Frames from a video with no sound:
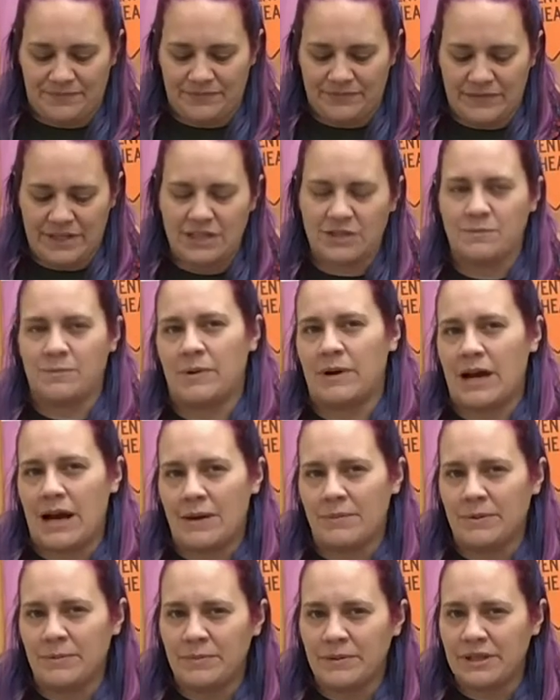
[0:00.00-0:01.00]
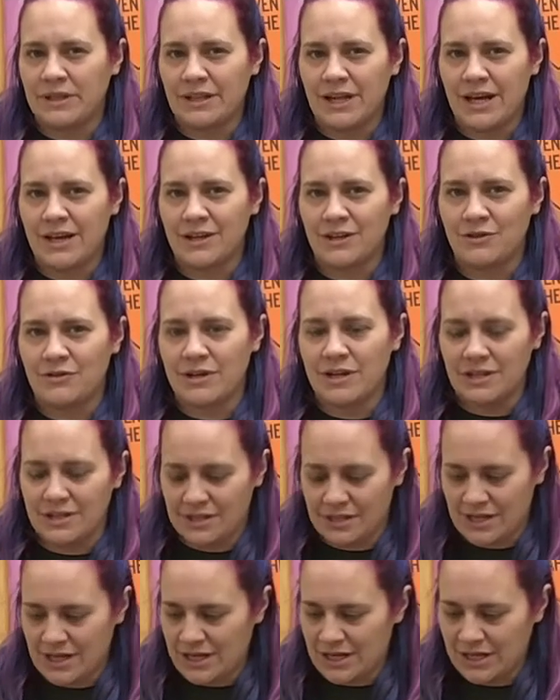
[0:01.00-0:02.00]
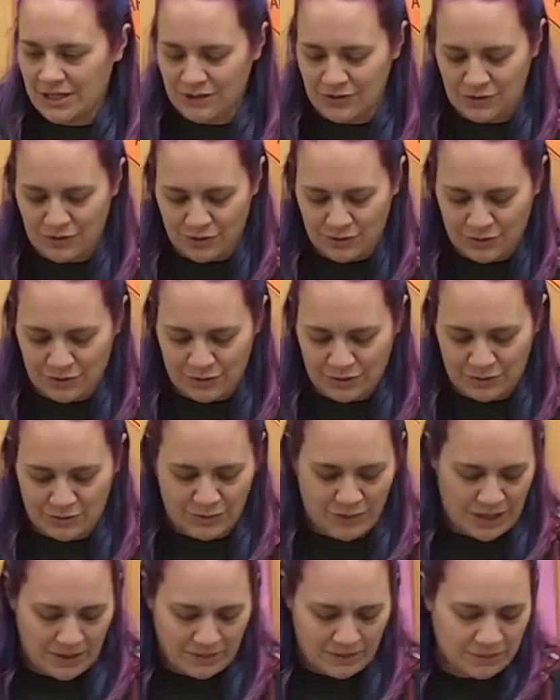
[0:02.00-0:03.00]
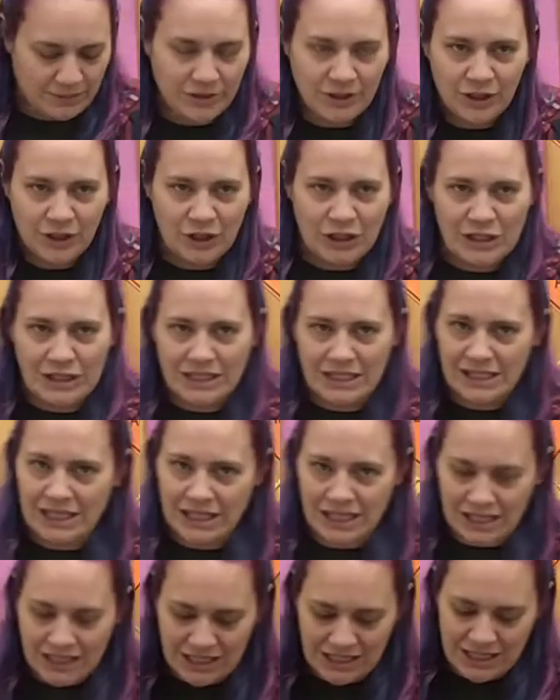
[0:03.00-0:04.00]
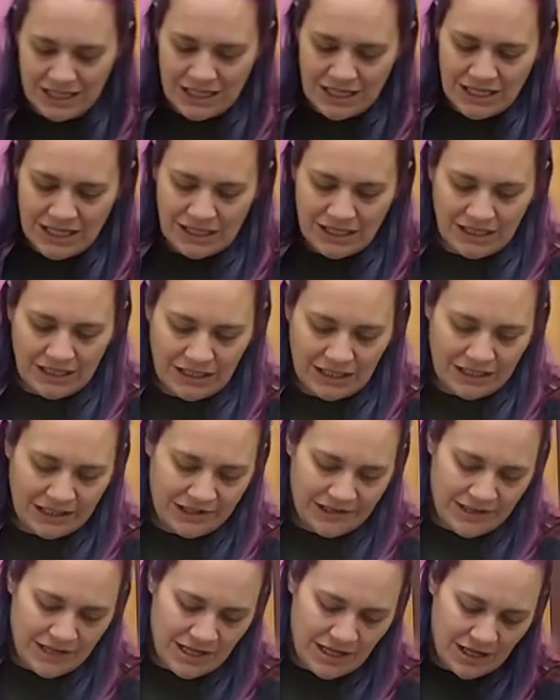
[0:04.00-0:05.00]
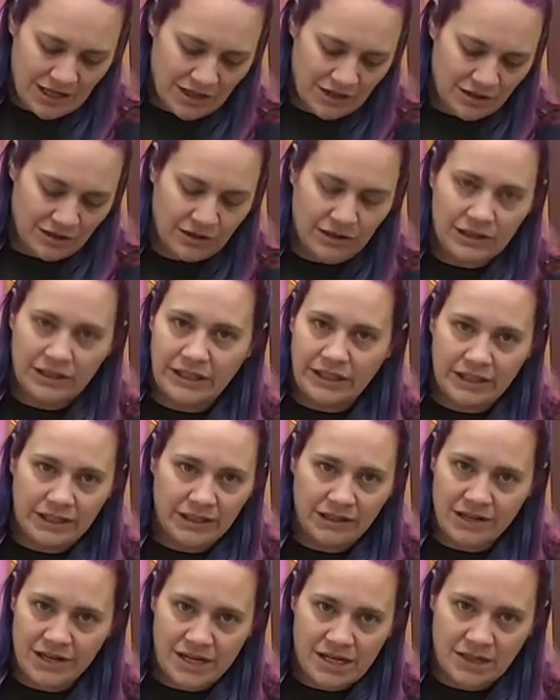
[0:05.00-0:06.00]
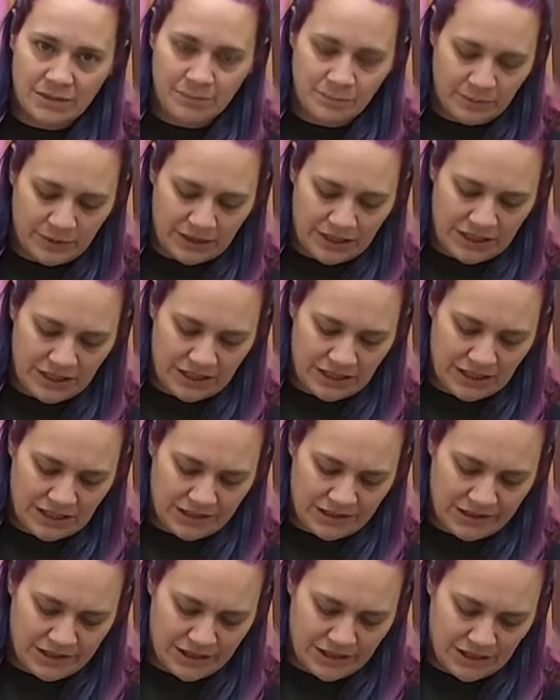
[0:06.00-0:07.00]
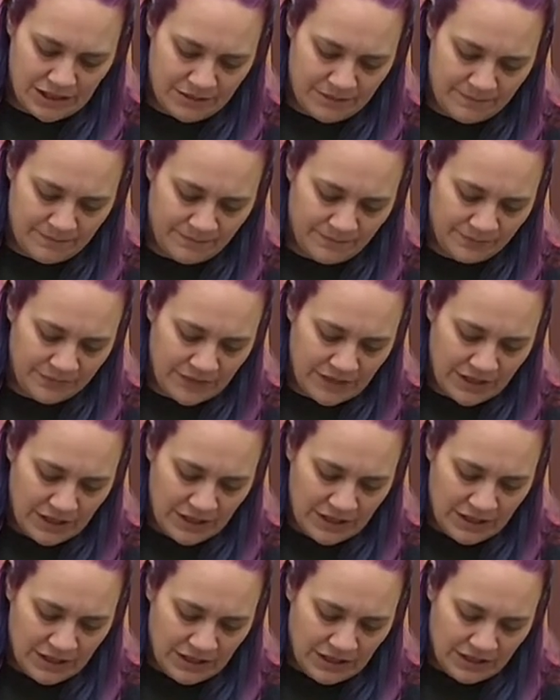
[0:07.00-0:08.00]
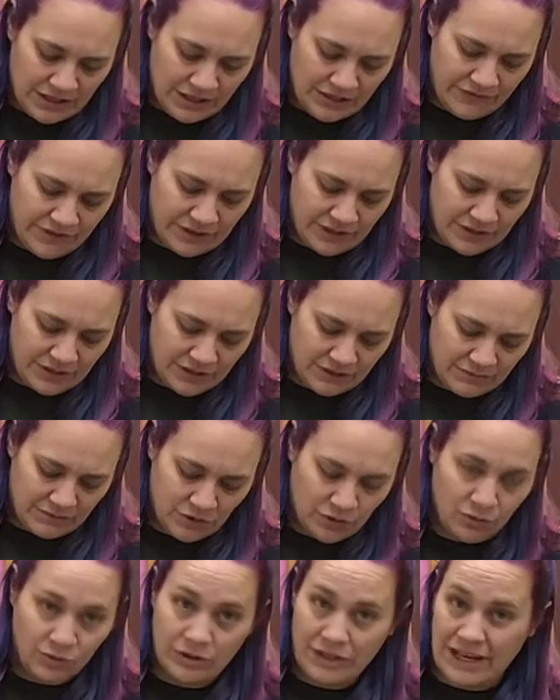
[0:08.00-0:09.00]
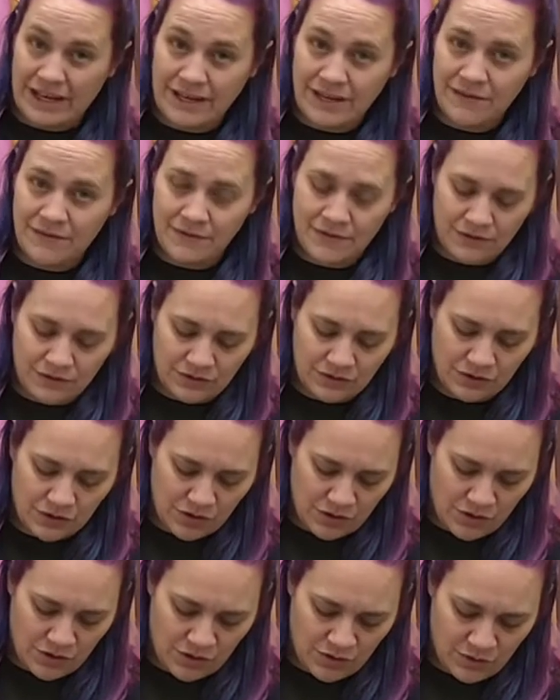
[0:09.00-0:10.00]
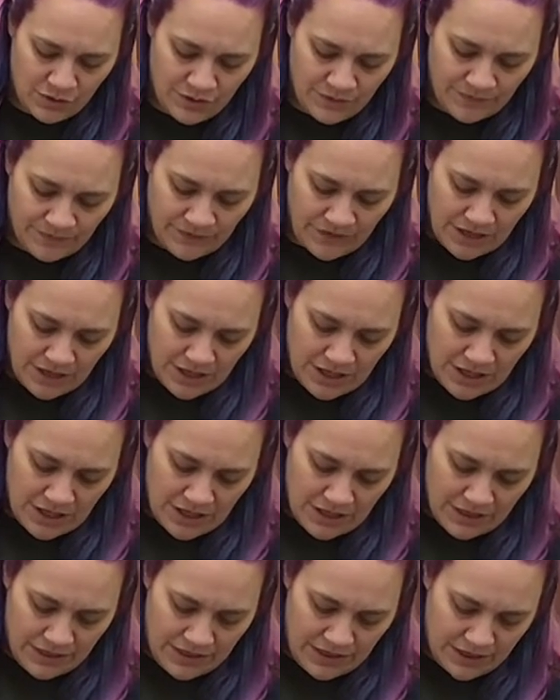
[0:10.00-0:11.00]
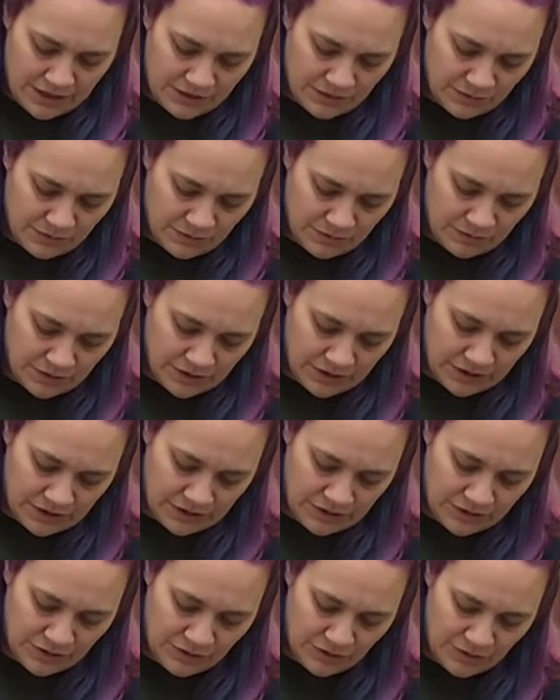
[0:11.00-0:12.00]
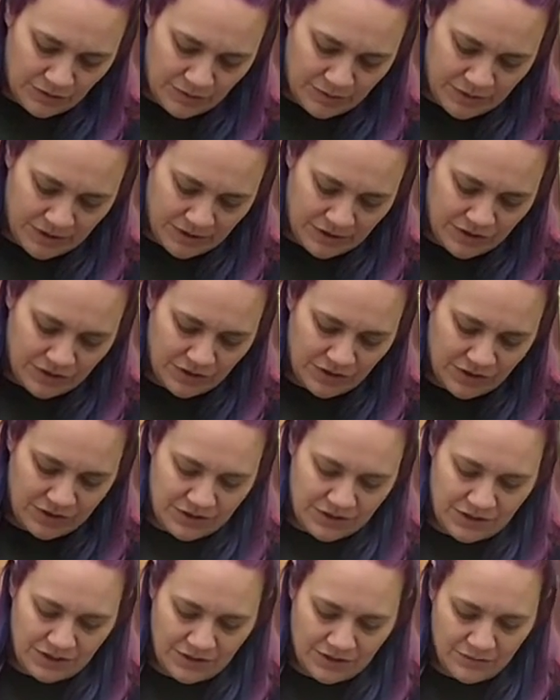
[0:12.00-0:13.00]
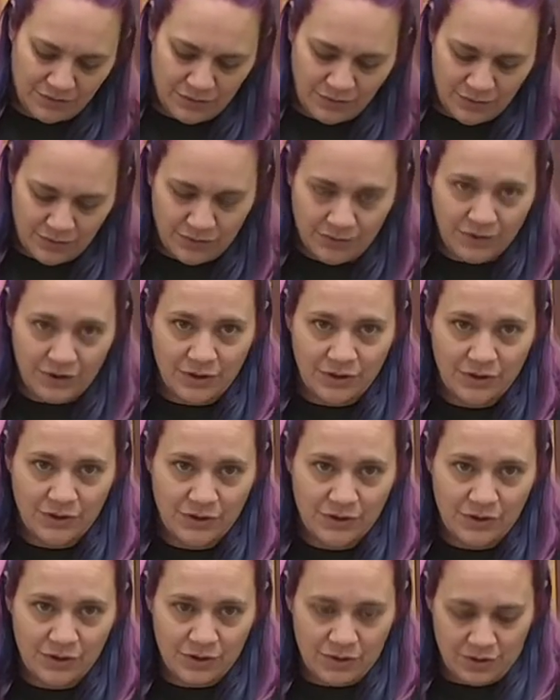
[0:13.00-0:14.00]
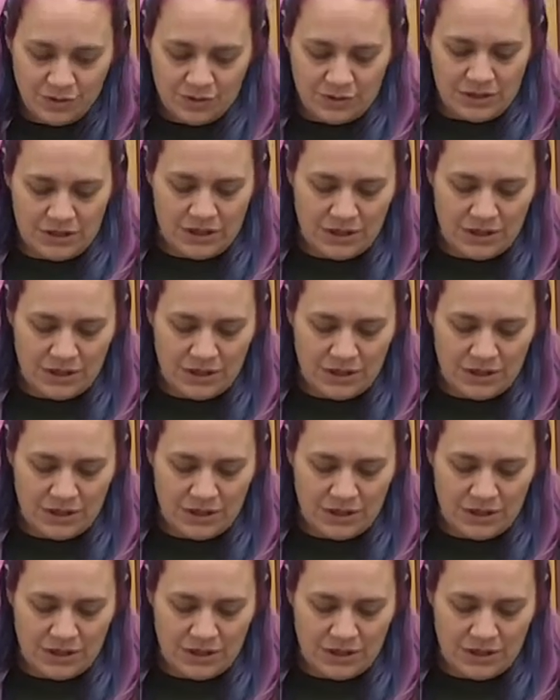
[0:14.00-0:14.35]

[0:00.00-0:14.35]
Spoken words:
that's probably not a great sign. So it's probably good that I get in there, clean it up, and give it some new life. So that's what we're gonna do. But it's just, these roots are so